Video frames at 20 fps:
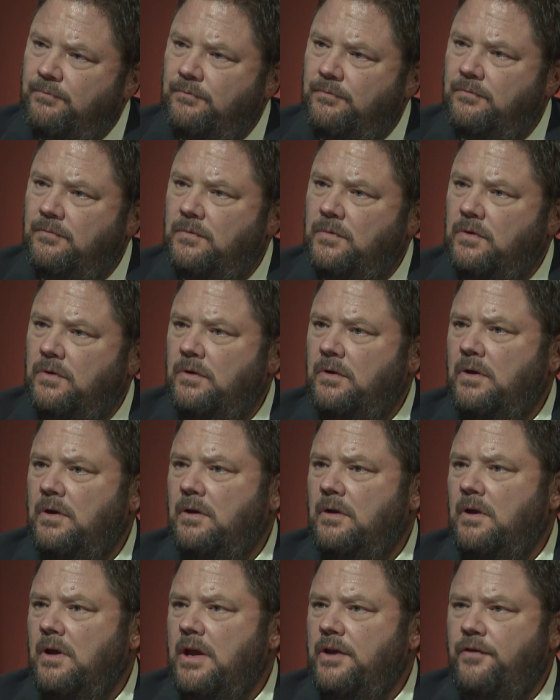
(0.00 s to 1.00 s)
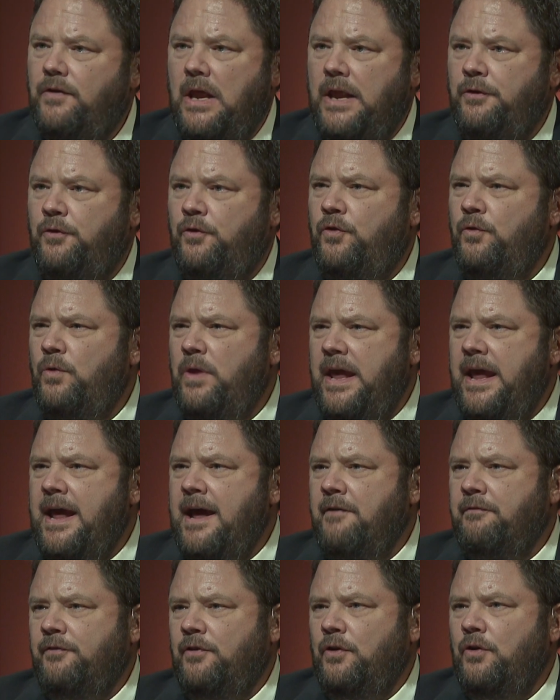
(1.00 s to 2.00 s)
Always. Always. Do yes. they
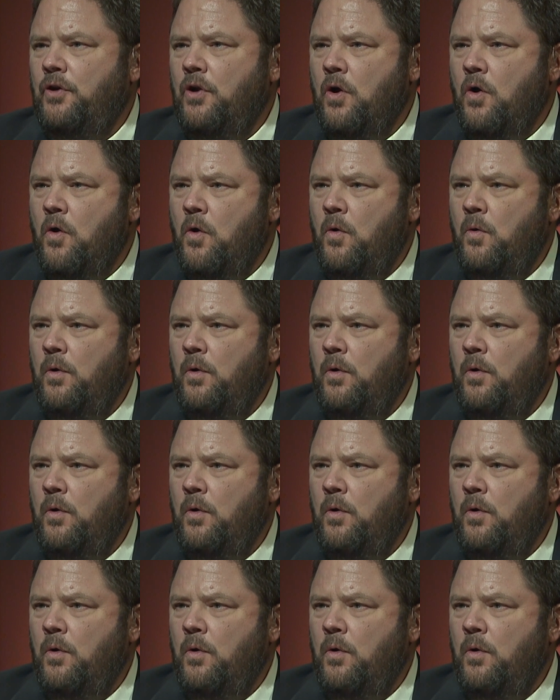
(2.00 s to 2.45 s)
have to know?